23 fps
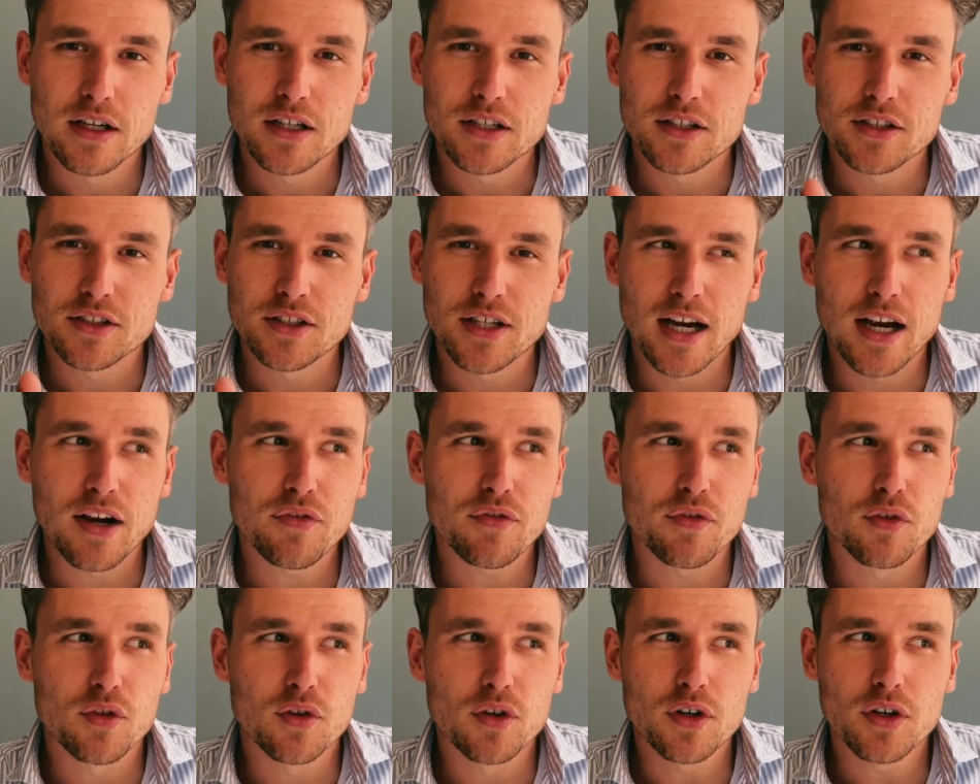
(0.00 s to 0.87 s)

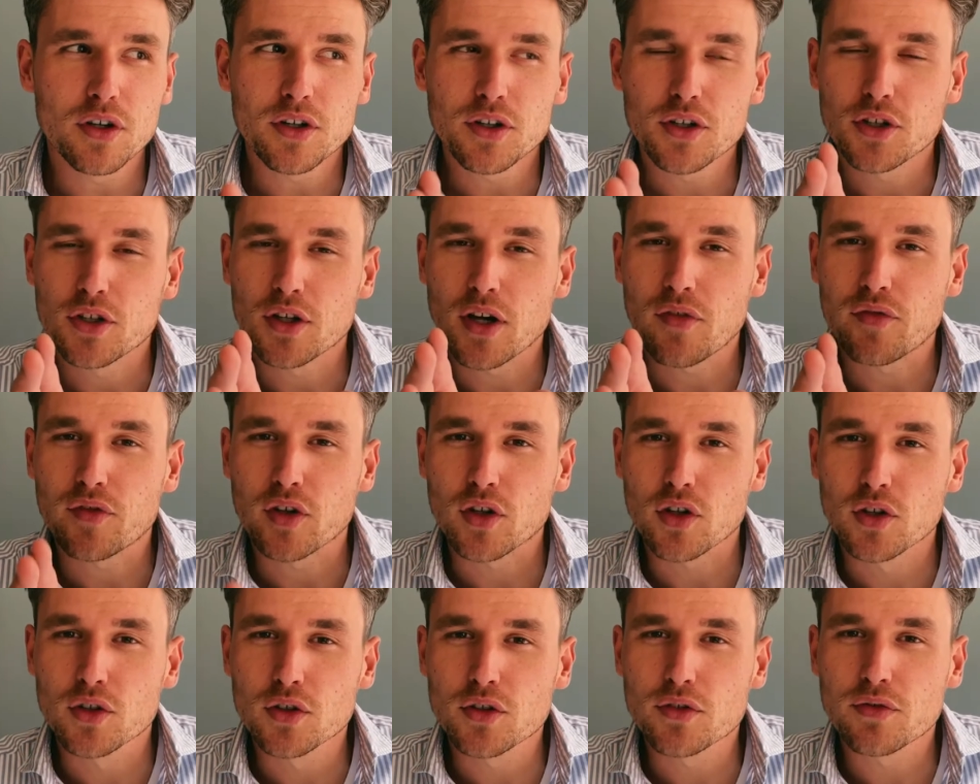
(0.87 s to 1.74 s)
Therefore, you have to
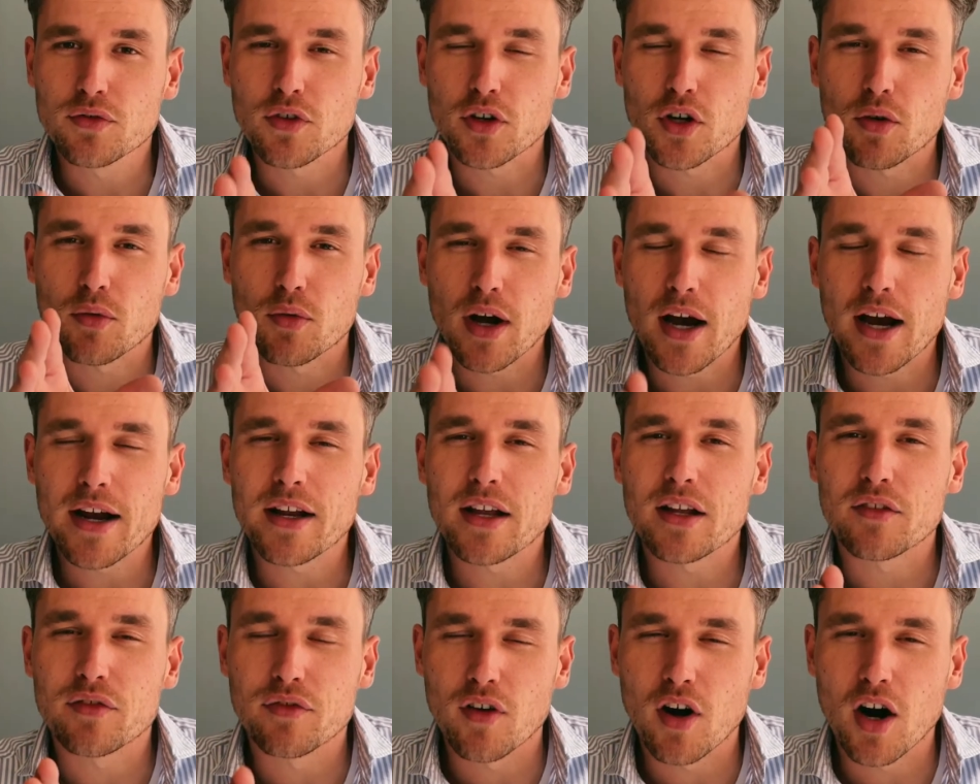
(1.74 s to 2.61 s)
look for the right
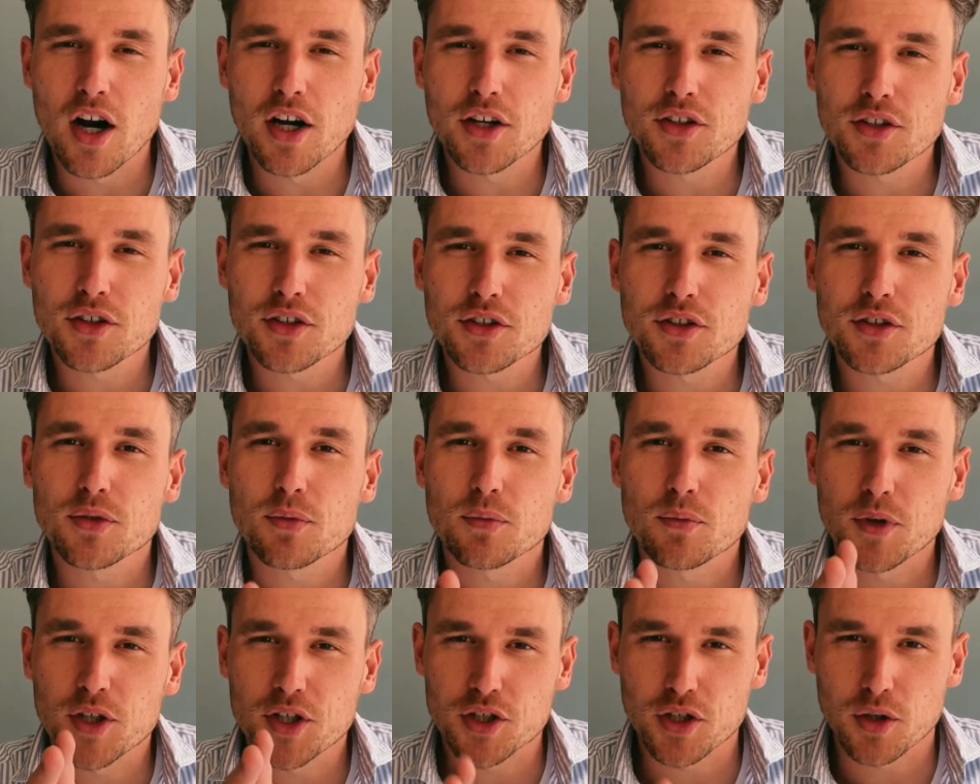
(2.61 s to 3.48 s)
advisors
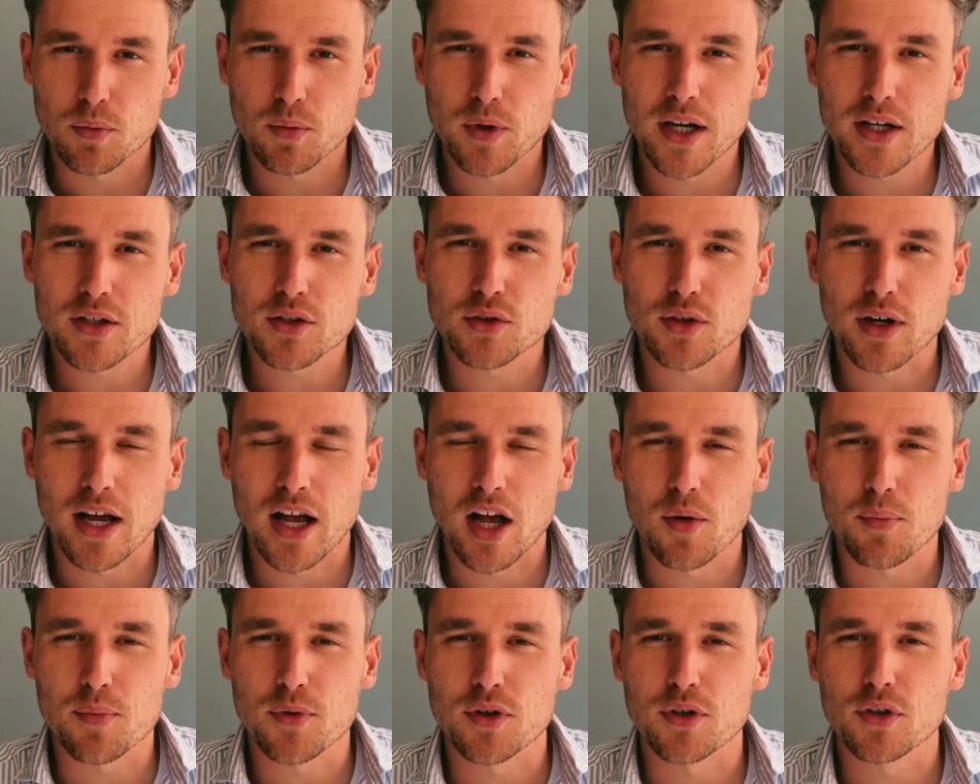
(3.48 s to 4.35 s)
which are willing to
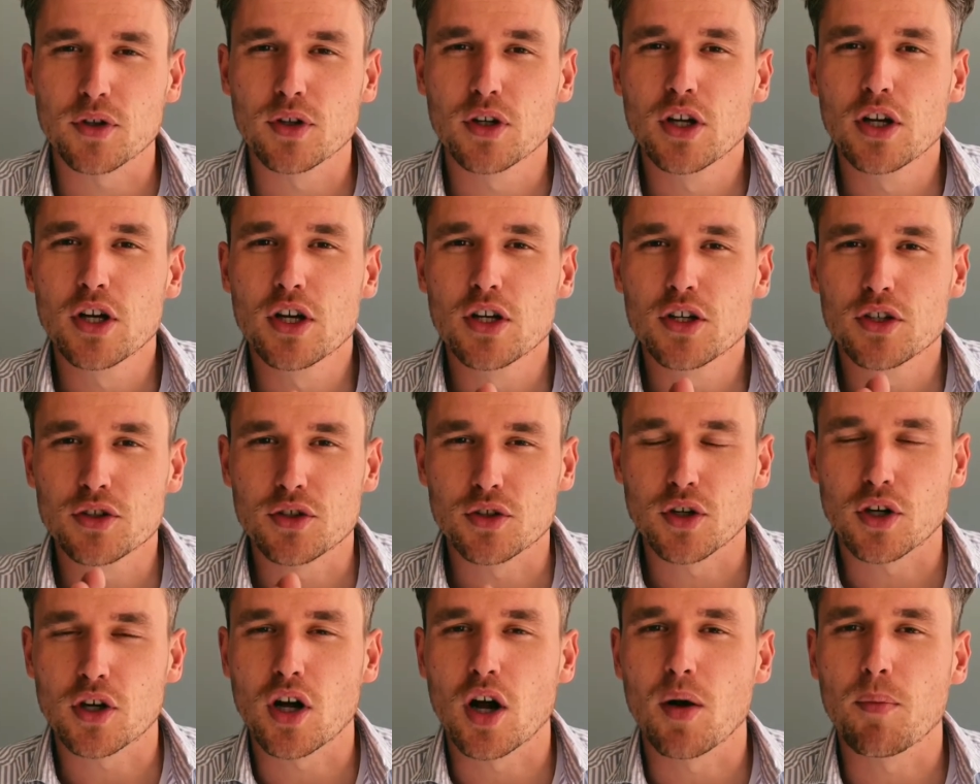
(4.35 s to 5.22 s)
help you to
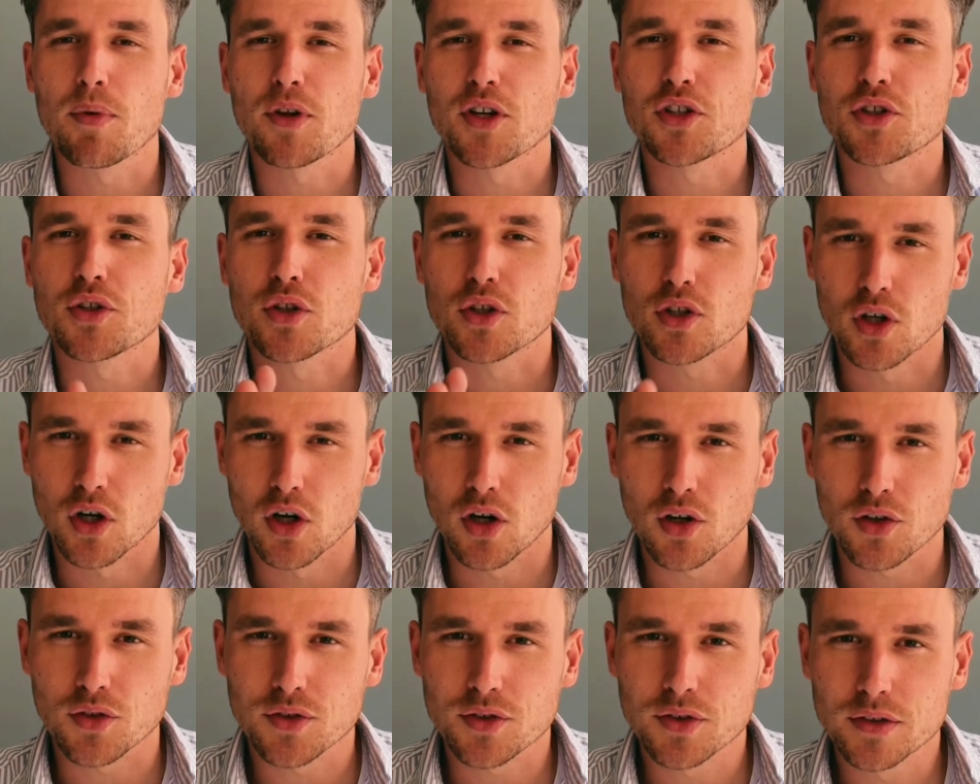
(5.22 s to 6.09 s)
accomplish your
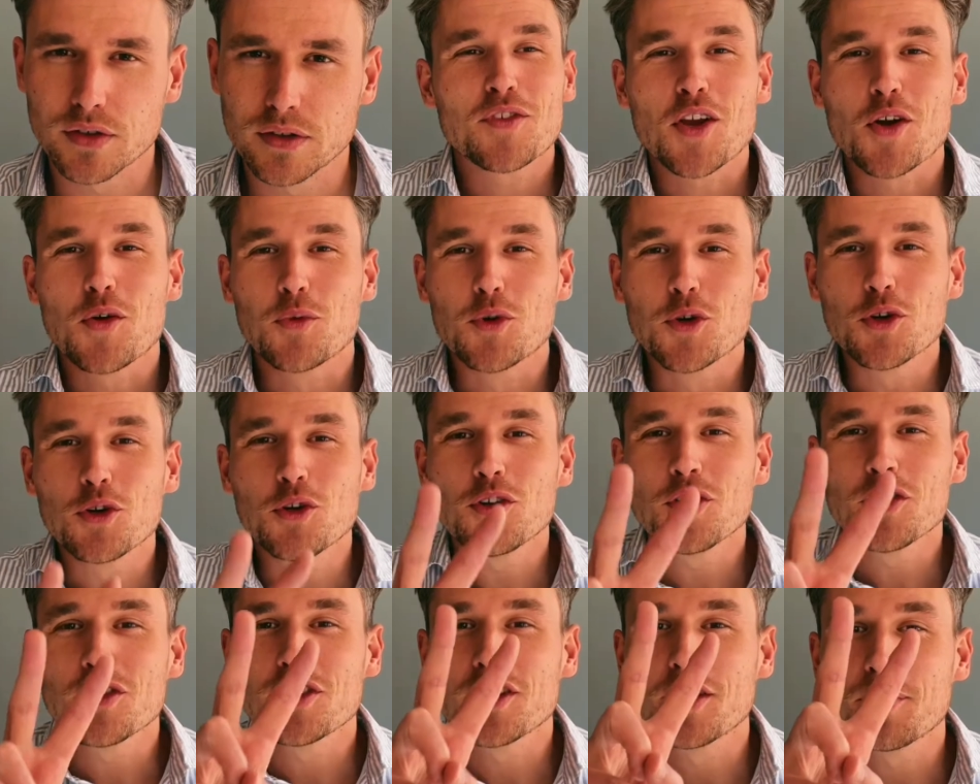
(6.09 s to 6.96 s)
goals. Rule
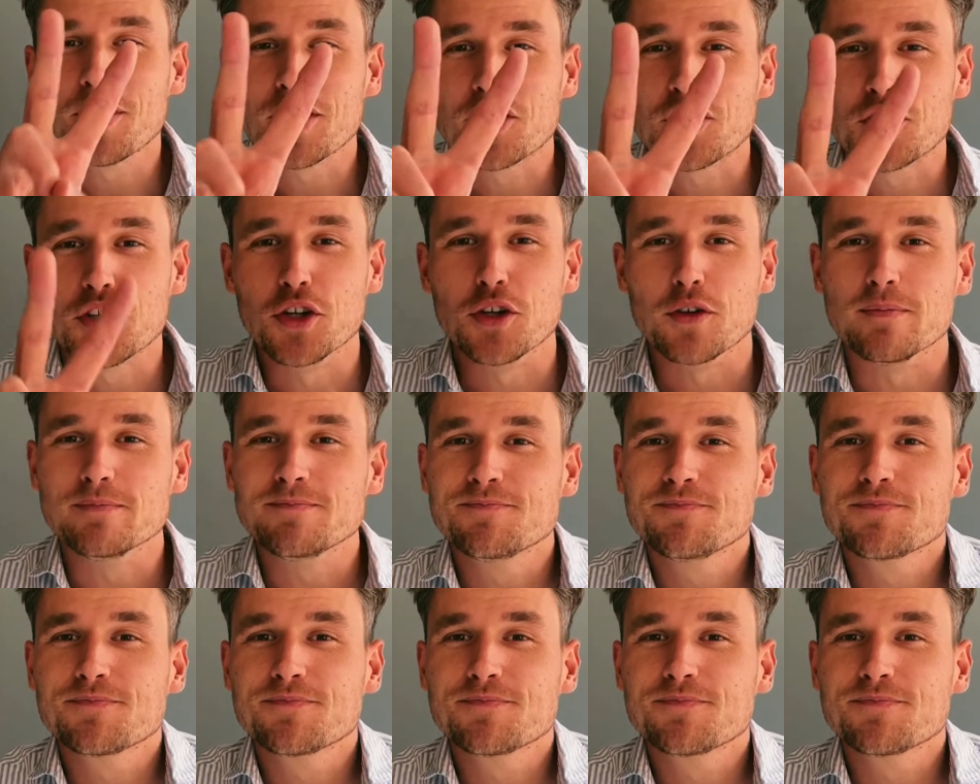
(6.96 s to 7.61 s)
number 2.